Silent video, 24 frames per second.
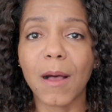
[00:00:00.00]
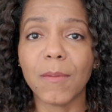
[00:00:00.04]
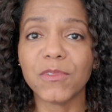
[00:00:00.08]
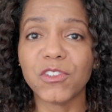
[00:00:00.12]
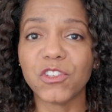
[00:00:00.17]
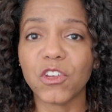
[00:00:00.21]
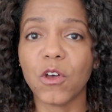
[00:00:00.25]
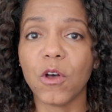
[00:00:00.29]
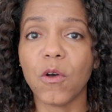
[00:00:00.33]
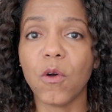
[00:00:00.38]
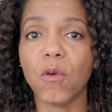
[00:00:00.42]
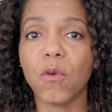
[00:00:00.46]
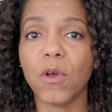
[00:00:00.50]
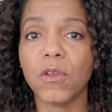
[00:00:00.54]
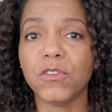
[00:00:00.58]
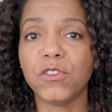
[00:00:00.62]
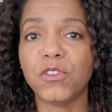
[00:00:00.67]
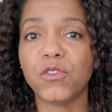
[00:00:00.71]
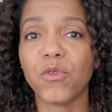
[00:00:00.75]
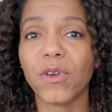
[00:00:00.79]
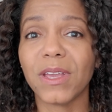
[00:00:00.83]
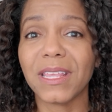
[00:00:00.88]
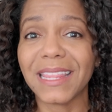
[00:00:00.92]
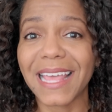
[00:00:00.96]
So
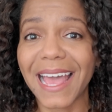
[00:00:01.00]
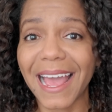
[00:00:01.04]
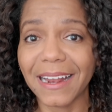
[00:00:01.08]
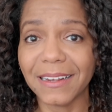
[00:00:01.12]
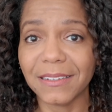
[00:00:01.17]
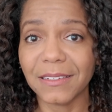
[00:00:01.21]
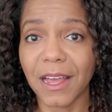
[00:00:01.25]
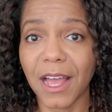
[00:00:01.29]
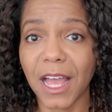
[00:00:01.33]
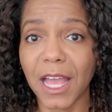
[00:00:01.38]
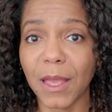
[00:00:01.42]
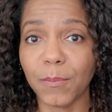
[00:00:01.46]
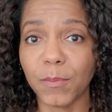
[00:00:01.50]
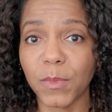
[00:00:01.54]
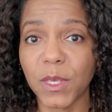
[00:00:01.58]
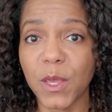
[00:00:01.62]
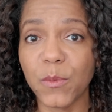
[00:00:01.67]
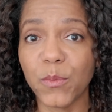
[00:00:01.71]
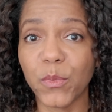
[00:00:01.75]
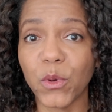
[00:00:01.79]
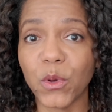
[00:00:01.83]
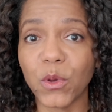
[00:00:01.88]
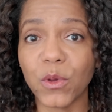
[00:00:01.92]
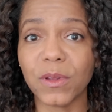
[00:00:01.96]
during that time,
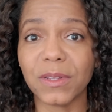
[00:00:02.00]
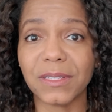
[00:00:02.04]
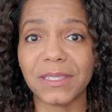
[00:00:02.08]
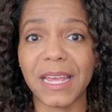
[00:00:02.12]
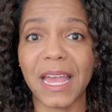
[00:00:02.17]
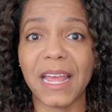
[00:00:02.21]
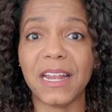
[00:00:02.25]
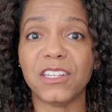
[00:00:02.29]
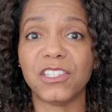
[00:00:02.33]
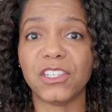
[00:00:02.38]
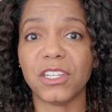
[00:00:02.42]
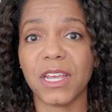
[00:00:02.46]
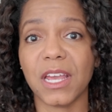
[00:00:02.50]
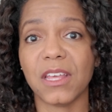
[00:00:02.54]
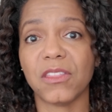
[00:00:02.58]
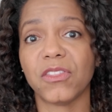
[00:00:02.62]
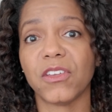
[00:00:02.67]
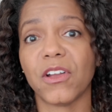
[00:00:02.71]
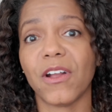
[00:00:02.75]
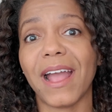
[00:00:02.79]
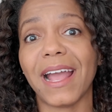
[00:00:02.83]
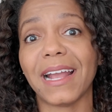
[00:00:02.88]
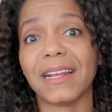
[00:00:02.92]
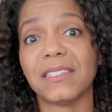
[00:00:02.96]
people tend to get
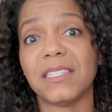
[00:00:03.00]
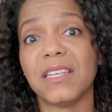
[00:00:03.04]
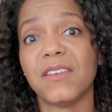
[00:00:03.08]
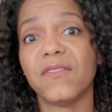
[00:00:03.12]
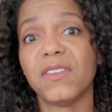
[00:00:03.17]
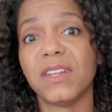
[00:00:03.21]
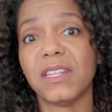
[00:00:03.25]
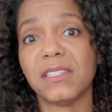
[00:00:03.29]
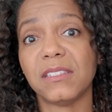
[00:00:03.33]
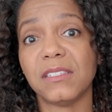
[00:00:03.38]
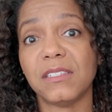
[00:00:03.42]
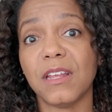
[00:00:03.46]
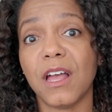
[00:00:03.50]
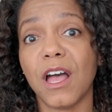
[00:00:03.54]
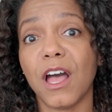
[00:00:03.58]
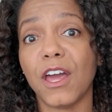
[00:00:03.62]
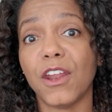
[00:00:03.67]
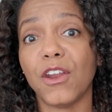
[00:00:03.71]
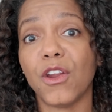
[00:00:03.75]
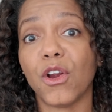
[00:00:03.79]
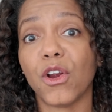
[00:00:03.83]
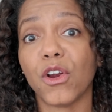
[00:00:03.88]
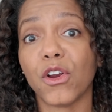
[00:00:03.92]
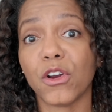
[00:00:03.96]
their activities
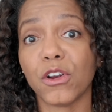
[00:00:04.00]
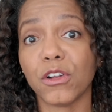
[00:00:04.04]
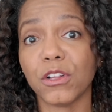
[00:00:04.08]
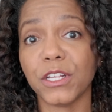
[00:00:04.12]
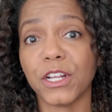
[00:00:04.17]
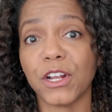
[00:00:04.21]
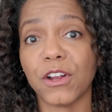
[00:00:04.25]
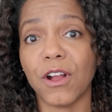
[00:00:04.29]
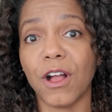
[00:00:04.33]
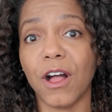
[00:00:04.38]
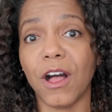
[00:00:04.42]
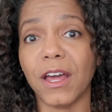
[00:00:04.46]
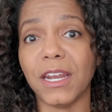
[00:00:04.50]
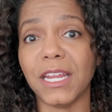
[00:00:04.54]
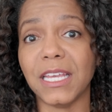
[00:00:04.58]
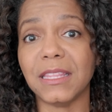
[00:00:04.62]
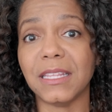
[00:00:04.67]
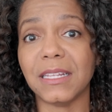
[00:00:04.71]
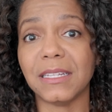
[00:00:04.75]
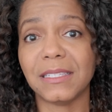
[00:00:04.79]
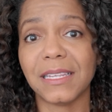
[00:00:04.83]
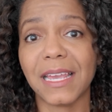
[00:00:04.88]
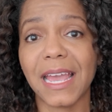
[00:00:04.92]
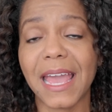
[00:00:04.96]
done earlier on in
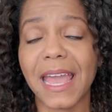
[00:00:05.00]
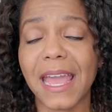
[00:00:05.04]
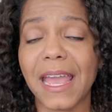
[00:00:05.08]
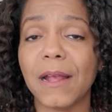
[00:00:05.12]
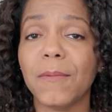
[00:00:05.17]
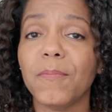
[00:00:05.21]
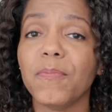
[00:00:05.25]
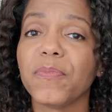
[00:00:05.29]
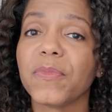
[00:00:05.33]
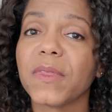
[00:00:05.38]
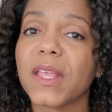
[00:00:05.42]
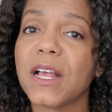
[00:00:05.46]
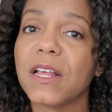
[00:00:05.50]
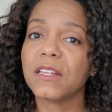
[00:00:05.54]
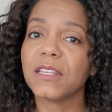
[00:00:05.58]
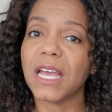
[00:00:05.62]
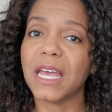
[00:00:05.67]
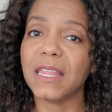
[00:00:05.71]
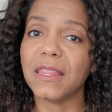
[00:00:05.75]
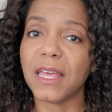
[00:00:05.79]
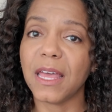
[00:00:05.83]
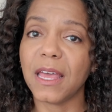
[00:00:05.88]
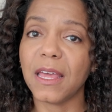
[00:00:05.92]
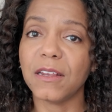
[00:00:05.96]
the day.
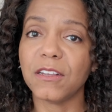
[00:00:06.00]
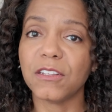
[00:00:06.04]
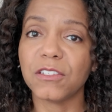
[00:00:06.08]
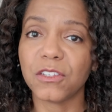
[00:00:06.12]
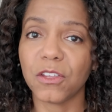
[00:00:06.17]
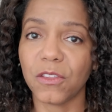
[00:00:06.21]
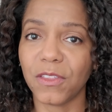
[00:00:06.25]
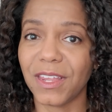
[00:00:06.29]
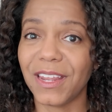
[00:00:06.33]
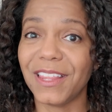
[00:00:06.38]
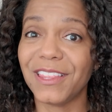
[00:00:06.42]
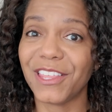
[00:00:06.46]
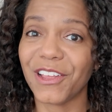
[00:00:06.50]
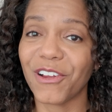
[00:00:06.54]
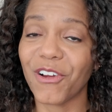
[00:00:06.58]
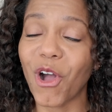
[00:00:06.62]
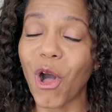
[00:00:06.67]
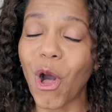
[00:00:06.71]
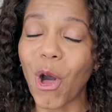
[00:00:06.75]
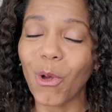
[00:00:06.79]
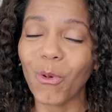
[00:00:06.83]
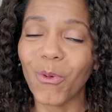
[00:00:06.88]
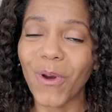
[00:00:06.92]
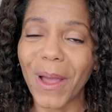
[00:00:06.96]
And then they're
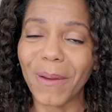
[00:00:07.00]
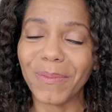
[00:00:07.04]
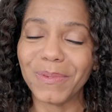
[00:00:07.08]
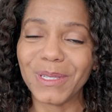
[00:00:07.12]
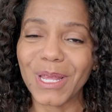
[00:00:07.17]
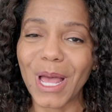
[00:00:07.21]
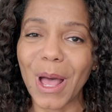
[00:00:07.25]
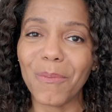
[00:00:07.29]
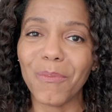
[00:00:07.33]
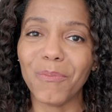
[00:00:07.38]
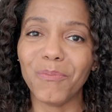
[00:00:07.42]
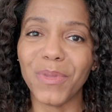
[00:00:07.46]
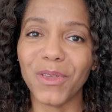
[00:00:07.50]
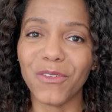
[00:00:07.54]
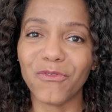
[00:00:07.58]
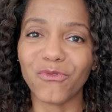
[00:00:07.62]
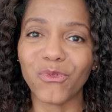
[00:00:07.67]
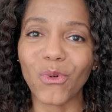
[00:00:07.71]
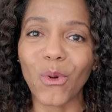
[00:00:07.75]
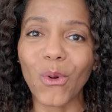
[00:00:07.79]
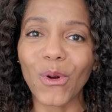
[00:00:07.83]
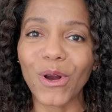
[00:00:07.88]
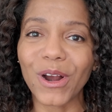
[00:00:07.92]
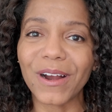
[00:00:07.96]
all wrapped up
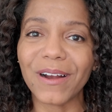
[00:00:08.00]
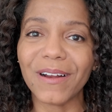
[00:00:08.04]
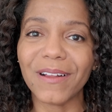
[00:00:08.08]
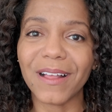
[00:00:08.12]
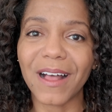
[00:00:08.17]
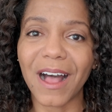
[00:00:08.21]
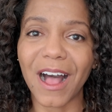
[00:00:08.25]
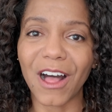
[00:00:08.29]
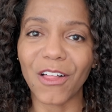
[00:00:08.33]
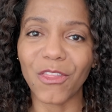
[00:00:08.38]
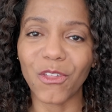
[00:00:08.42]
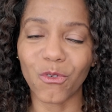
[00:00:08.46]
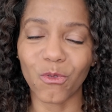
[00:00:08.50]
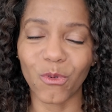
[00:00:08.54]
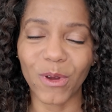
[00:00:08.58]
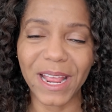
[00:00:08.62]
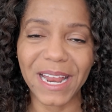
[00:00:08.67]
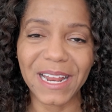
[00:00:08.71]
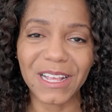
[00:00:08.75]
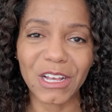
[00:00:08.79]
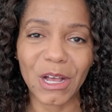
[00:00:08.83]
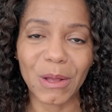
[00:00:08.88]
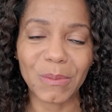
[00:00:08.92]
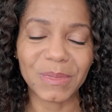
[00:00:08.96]
before the
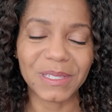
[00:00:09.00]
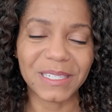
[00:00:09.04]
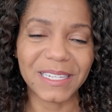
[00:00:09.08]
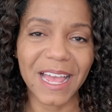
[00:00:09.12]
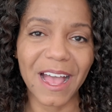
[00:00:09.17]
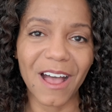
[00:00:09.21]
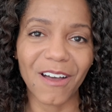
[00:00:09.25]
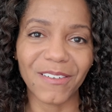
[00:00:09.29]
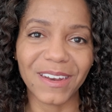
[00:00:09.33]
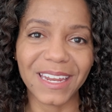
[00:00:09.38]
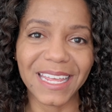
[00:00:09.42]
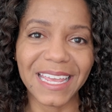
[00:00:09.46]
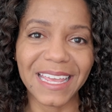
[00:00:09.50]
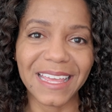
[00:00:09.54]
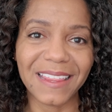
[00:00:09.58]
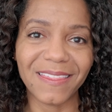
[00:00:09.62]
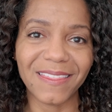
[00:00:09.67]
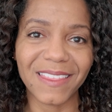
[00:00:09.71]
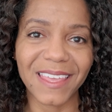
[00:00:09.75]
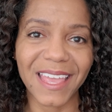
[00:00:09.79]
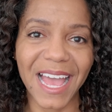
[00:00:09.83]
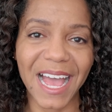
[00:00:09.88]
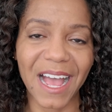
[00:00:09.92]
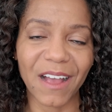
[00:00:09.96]
rain comes down
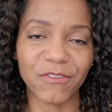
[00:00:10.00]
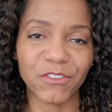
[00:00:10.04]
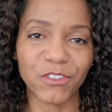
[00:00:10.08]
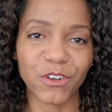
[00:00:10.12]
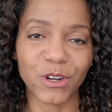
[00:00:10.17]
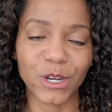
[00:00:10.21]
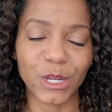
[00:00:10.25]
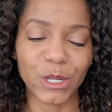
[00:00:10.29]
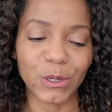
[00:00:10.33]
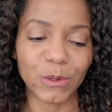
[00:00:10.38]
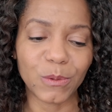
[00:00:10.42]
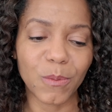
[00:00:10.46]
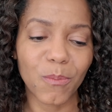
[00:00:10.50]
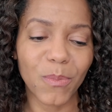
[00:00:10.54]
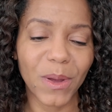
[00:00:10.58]
in the afternoon.